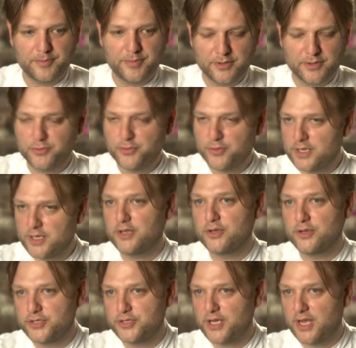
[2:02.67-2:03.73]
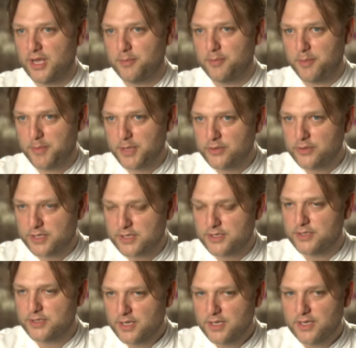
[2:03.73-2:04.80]
in really good shape. I
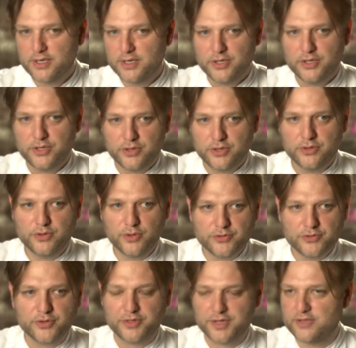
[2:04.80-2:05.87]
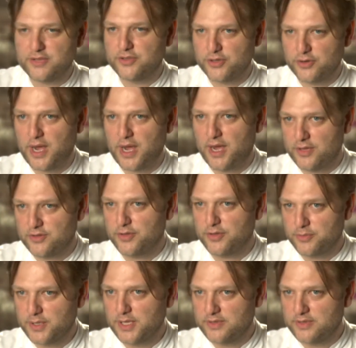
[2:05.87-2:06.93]
mean, those are things that your eyes can
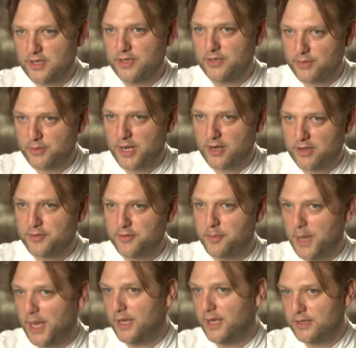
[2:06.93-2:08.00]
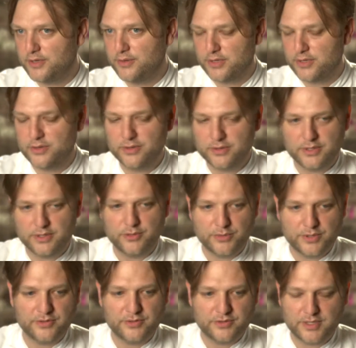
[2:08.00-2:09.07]
really tell you right off the bat. You
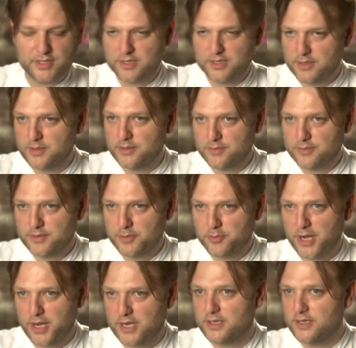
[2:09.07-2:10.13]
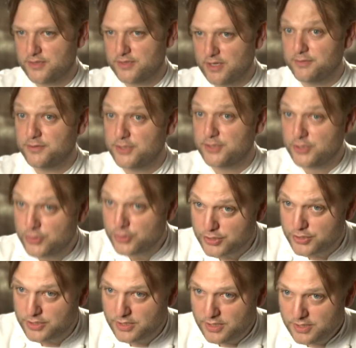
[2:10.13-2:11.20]
can see that the product itself is
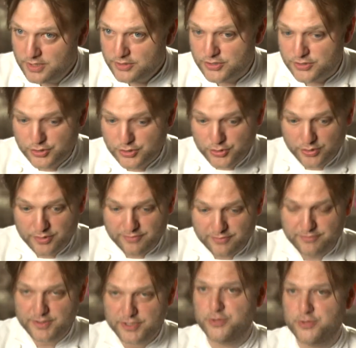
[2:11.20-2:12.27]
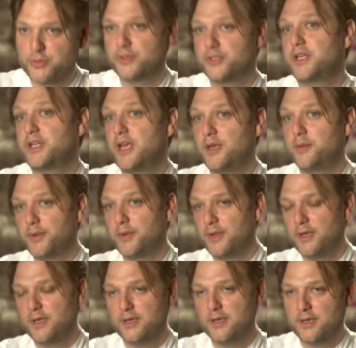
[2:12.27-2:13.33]
in just good visual shape,
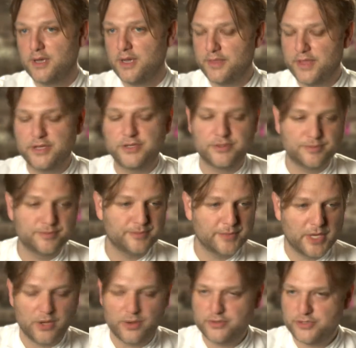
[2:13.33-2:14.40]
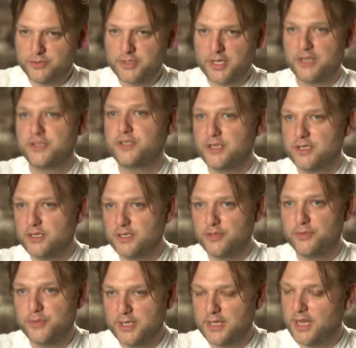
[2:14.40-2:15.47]
and then as you touch it and you
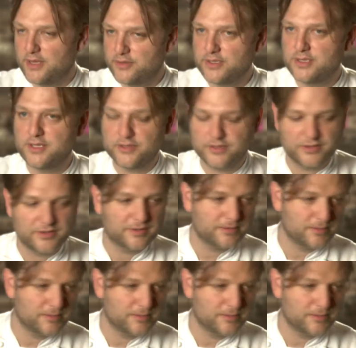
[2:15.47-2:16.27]
realize that this is